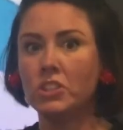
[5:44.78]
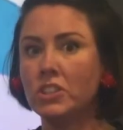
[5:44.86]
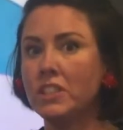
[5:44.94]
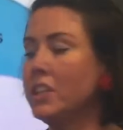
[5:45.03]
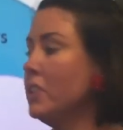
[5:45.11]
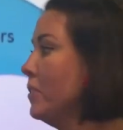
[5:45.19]

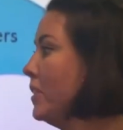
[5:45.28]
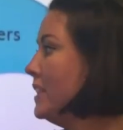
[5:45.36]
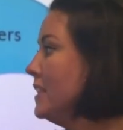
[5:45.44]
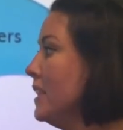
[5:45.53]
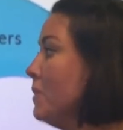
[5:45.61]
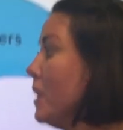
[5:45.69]
just
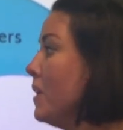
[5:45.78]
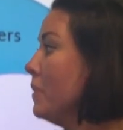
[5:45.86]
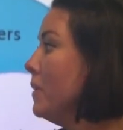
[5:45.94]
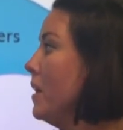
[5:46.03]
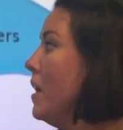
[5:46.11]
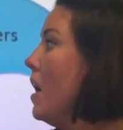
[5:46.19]
including
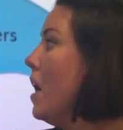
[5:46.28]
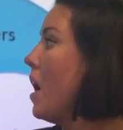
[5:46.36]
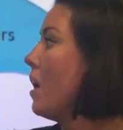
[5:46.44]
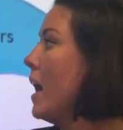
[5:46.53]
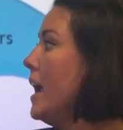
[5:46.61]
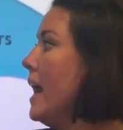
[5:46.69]
0.
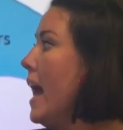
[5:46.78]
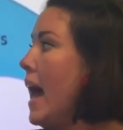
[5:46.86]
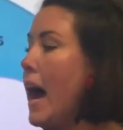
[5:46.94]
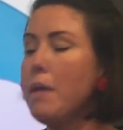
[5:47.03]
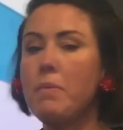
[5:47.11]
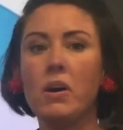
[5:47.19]
All right,
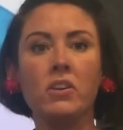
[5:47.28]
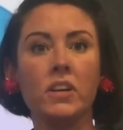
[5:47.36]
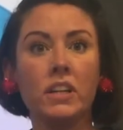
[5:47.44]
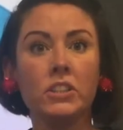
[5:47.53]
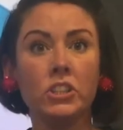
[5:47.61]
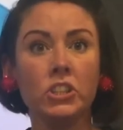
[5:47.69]
how about an
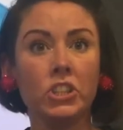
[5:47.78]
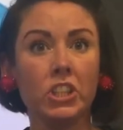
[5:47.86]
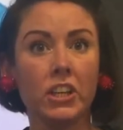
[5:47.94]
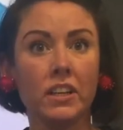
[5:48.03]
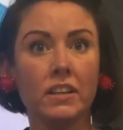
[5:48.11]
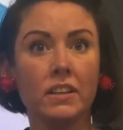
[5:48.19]

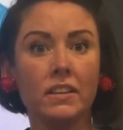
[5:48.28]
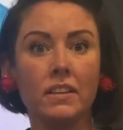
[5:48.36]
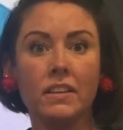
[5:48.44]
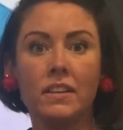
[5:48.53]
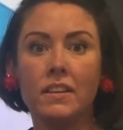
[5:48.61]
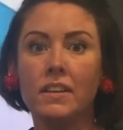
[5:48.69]
integer?
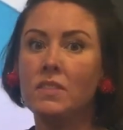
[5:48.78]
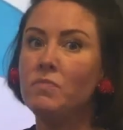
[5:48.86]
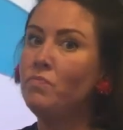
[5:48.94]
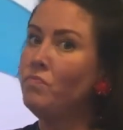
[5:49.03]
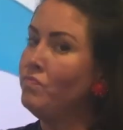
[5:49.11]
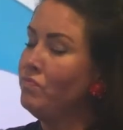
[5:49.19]

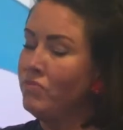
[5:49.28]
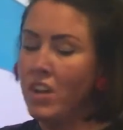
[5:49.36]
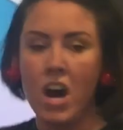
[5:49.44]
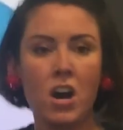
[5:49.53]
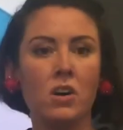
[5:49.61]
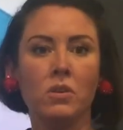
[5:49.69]

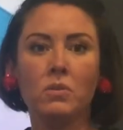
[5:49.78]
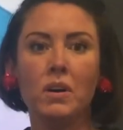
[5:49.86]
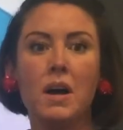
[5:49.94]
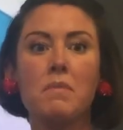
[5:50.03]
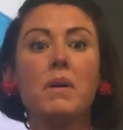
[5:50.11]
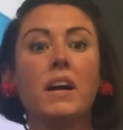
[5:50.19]
No,
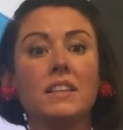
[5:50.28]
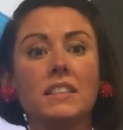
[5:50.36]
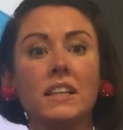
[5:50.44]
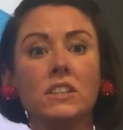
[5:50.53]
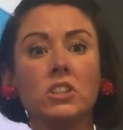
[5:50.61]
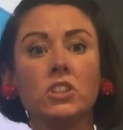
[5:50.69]
because
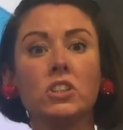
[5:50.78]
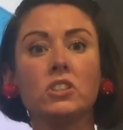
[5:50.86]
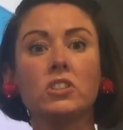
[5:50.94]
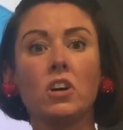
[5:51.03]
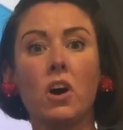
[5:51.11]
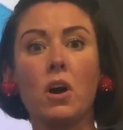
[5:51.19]

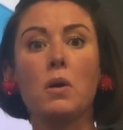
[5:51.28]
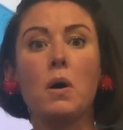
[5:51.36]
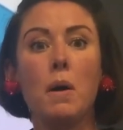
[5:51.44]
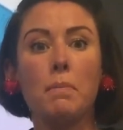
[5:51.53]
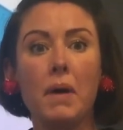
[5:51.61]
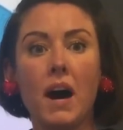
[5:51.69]
integers
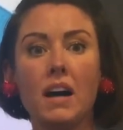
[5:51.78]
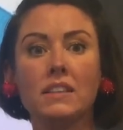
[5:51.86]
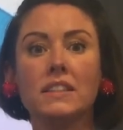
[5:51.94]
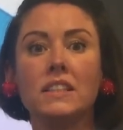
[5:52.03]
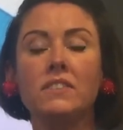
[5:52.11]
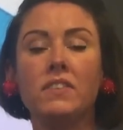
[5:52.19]
are
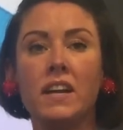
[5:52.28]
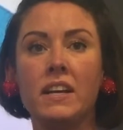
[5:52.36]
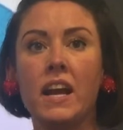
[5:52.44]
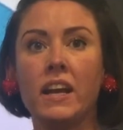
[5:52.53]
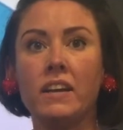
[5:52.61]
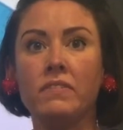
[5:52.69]
positive and
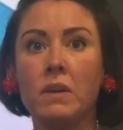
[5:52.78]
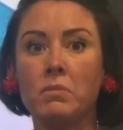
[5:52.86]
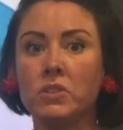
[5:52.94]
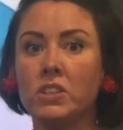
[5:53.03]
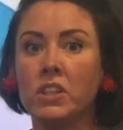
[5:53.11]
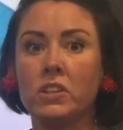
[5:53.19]
negative
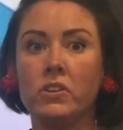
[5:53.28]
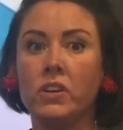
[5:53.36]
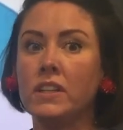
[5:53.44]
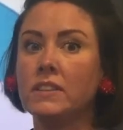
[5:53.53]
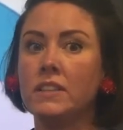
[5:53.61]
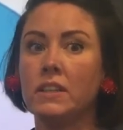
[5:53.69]
numbers,
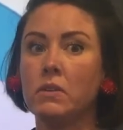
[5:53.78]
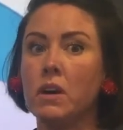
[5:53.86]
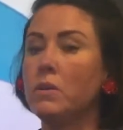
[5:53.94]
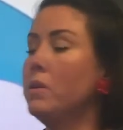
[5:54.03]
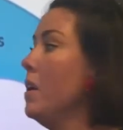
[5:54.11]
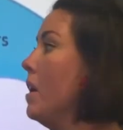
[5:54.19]
including
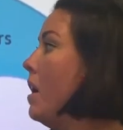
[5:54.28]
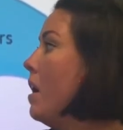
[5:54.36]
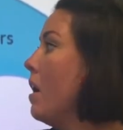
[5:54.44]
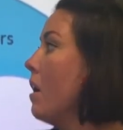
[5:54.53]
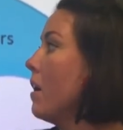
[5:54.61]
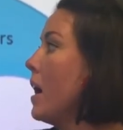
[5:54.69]
0.
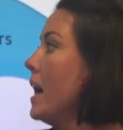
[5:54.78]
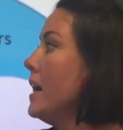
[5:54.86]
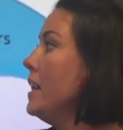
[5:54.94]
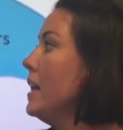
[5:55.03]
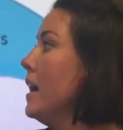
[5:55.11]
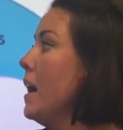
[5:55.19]
All
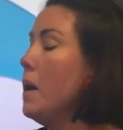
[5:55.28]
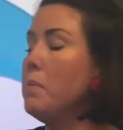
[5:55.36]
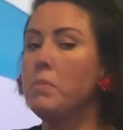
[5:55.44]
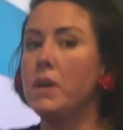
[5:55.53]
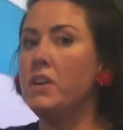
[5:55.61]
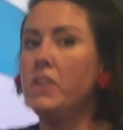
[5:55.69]
right,
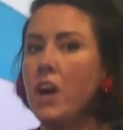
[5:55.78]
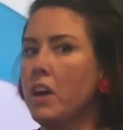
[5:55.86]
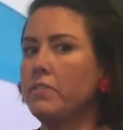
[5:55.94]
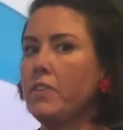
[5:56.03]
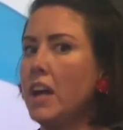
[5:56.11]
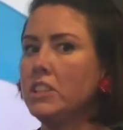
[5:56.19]
but
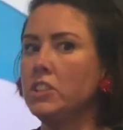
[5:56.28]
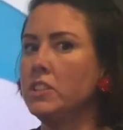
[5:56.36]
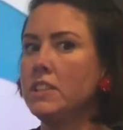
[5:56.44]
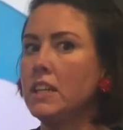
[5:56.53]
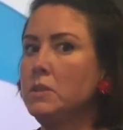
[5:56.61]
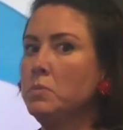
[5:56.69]
not
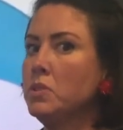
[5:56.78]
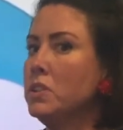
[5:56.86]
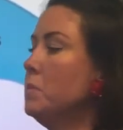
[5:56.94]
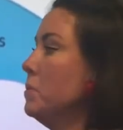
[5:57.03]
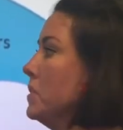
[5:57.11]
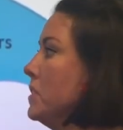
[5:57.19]
fractions, decimals,
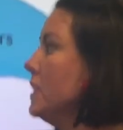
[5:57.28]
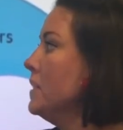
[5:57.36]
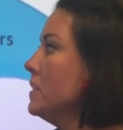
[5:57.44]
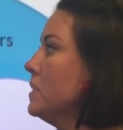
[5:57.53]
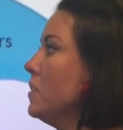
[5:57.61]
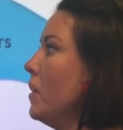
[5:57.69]
and
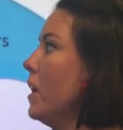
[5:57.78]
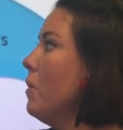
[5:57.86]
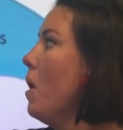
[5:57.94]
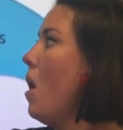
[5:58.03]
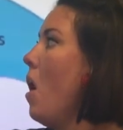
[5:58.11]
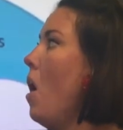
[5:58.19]
percents. So I go
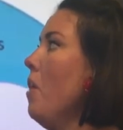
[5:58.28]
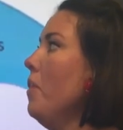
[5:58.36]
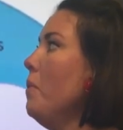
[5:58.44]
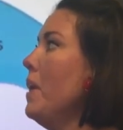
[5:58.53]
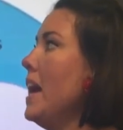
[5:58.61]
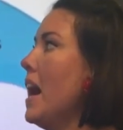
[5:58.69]
all
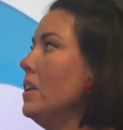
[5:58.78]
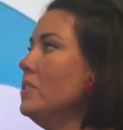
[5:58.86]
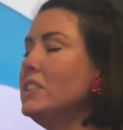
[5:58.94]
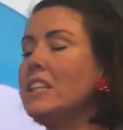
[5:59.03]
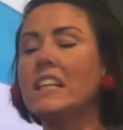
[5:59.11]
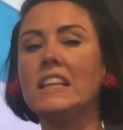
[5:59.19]
the way
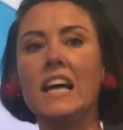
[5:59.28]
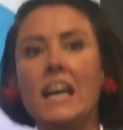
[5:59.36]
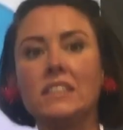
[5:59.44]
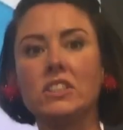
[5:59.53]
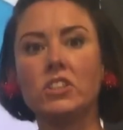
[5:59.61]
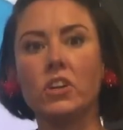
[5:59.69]
out to the
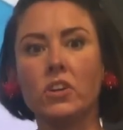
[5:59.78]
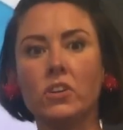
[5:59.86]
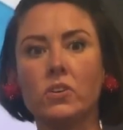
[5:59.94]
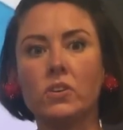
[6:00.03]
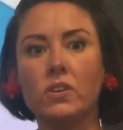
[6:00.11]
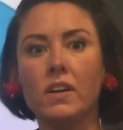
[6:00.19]
last
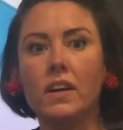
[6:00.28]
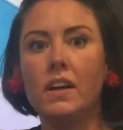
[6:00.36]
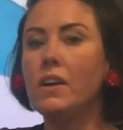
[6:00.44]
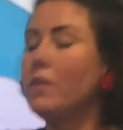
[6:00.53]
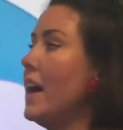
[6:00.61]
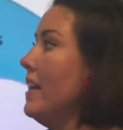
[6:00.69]
circle.
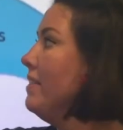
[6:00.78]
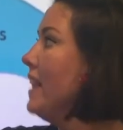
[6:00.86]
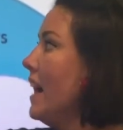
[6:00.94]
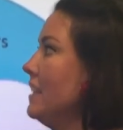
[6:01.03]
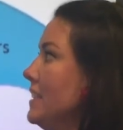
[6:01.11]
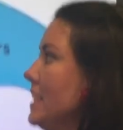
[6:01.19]
Okay,
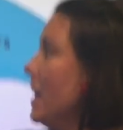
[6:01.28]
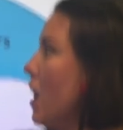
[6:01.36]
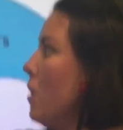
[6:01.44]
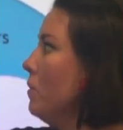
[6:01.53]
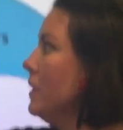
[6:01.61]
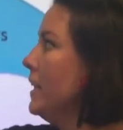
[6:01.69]
that is the
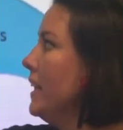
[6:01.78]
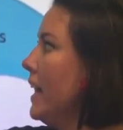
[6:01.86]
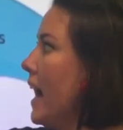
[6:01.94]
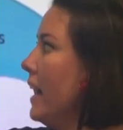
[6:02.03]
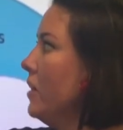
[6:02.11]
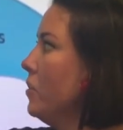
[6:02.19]
only
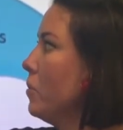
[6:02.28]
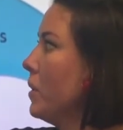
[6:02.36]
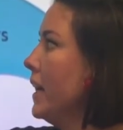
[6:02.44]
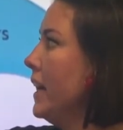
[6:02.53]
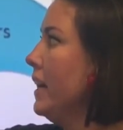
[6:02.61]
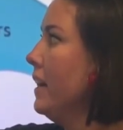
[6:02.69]

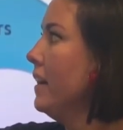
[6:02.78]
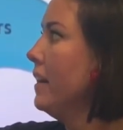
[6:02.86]
category